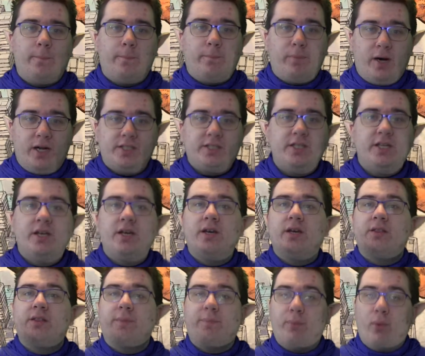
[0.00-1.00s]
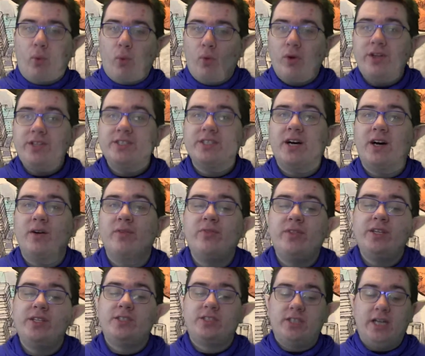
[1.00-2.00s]
but the point of
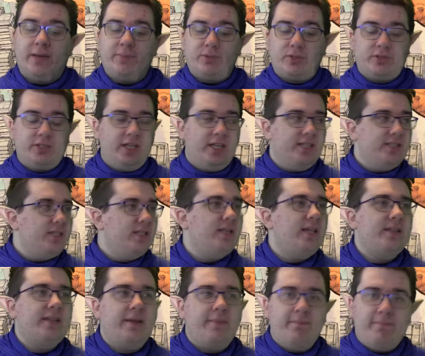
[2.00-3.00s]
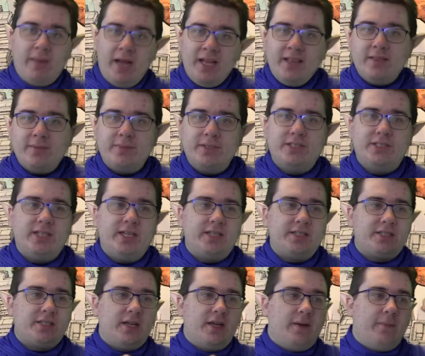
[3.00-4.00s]
these chapters isn't that they made the
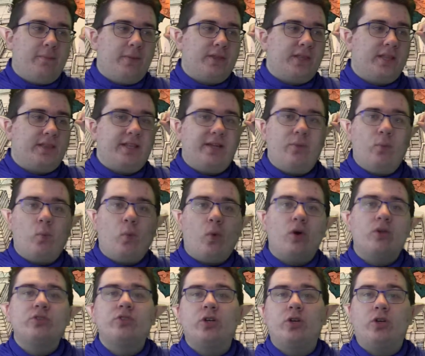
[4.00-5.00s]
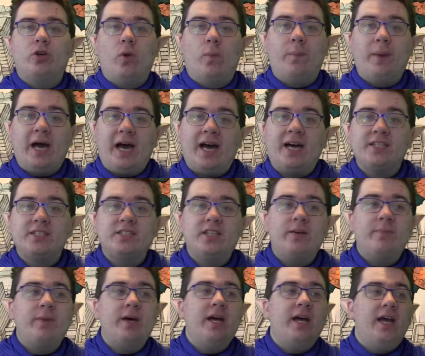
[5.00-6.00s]
mistakes, but that they want to go past
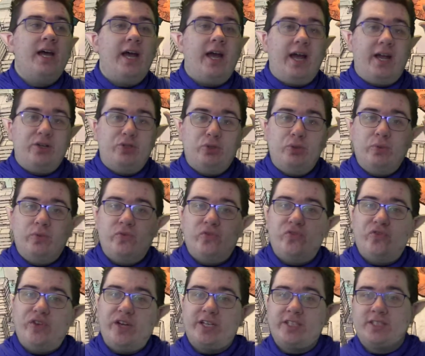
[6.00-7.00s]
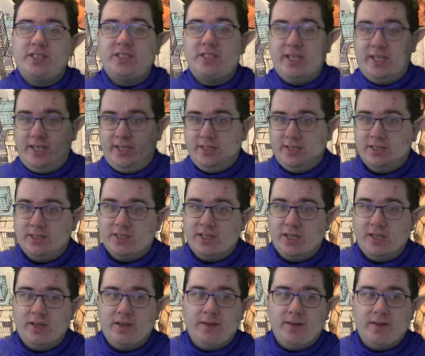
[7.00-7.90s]
them and to fix things